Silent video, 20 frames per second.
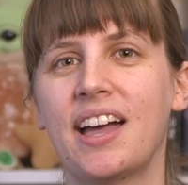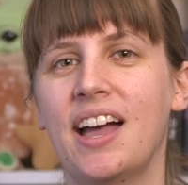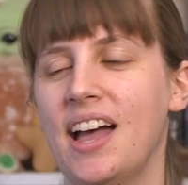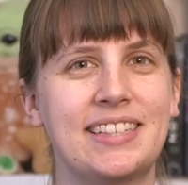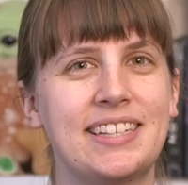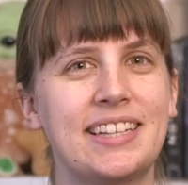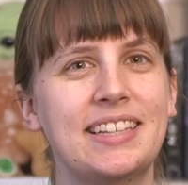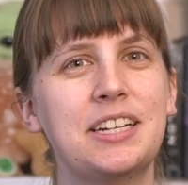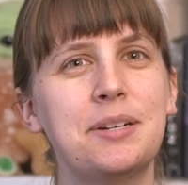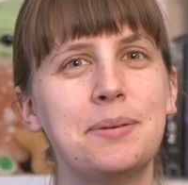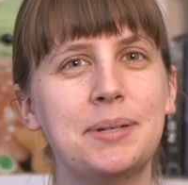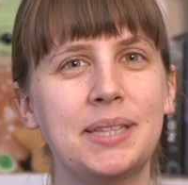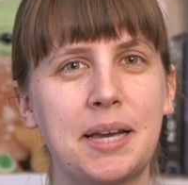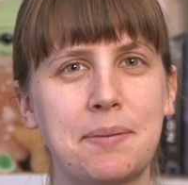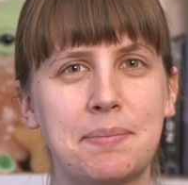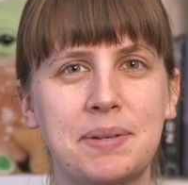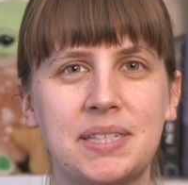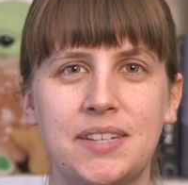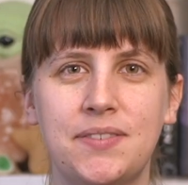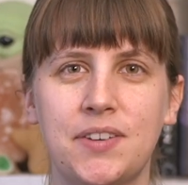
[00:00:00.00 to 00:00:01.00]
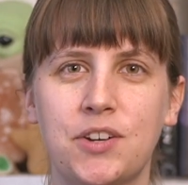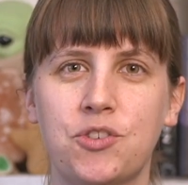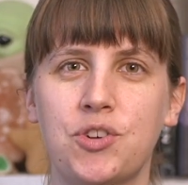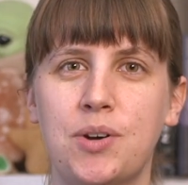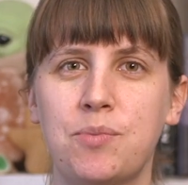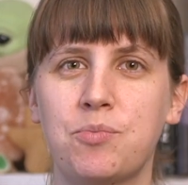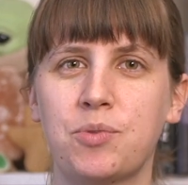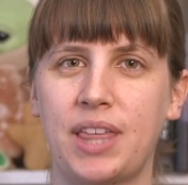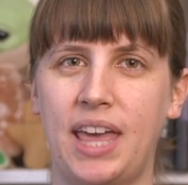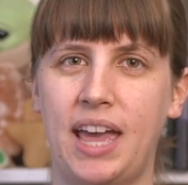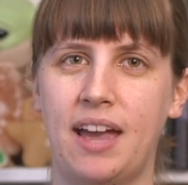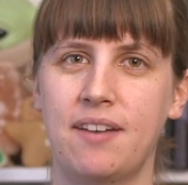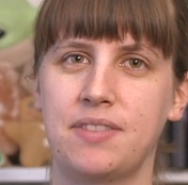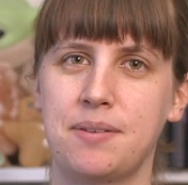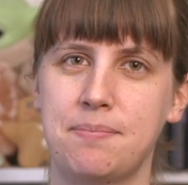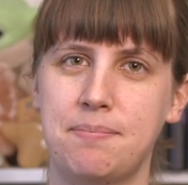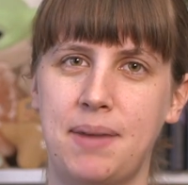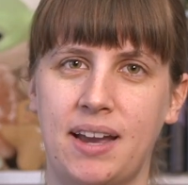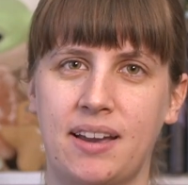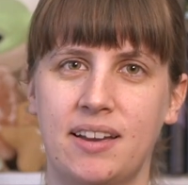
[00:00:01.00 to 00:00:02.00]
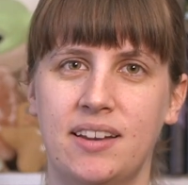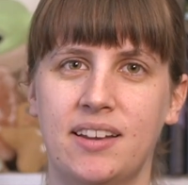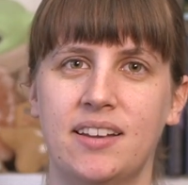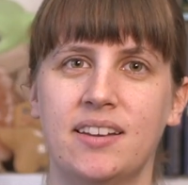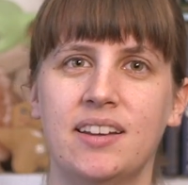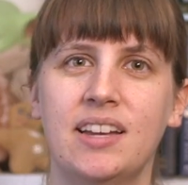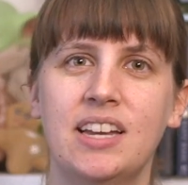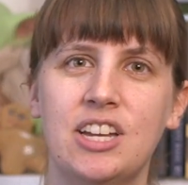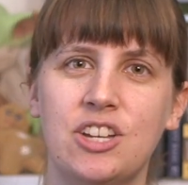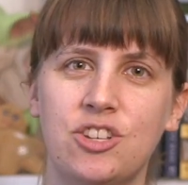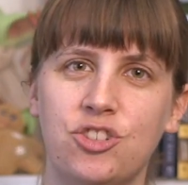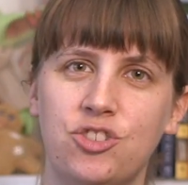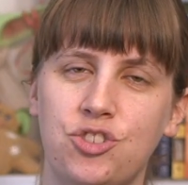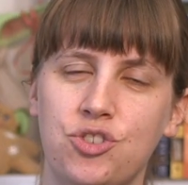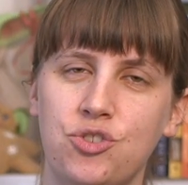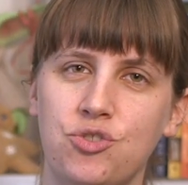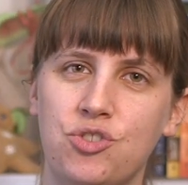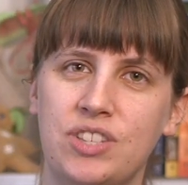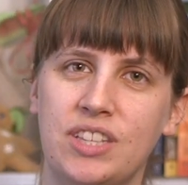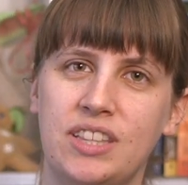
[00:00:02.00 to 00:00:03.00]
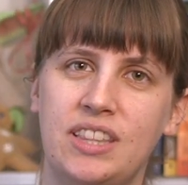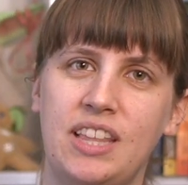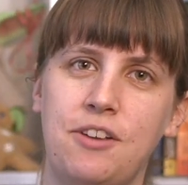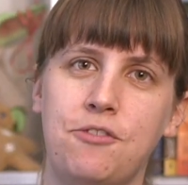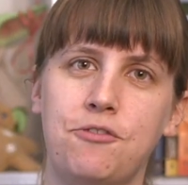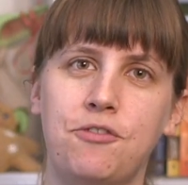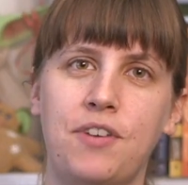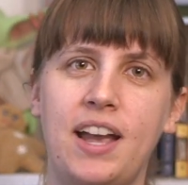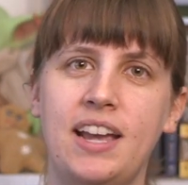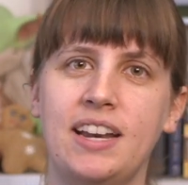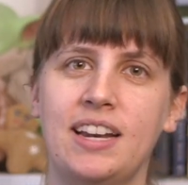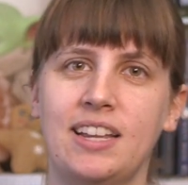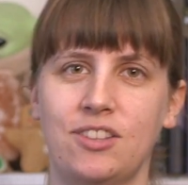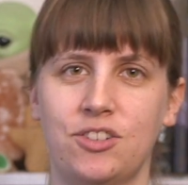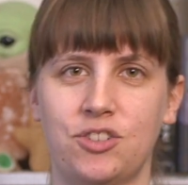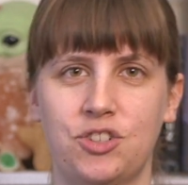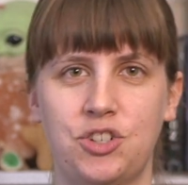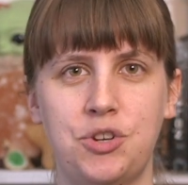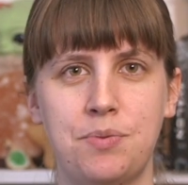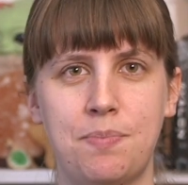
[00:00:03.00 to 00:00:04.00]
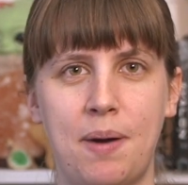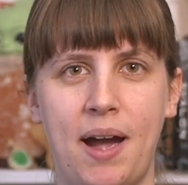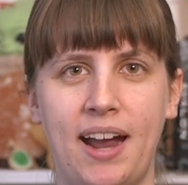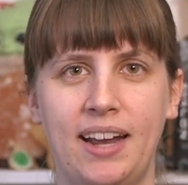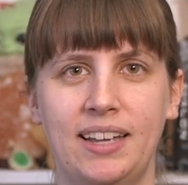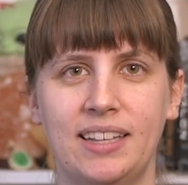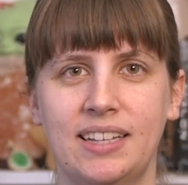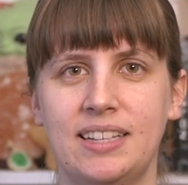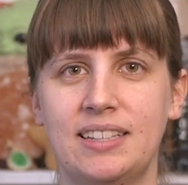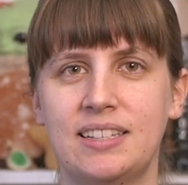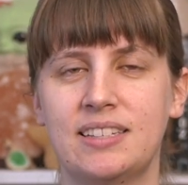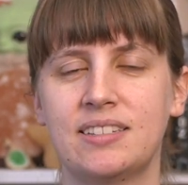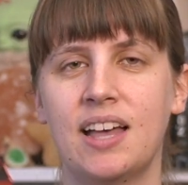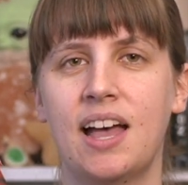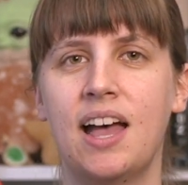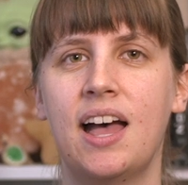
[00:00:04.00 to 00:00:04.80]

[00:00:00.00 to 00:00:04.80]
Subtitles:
It's a little bit like Pacific Rim, where they have the mecha suits that they fight, and there's two pilots.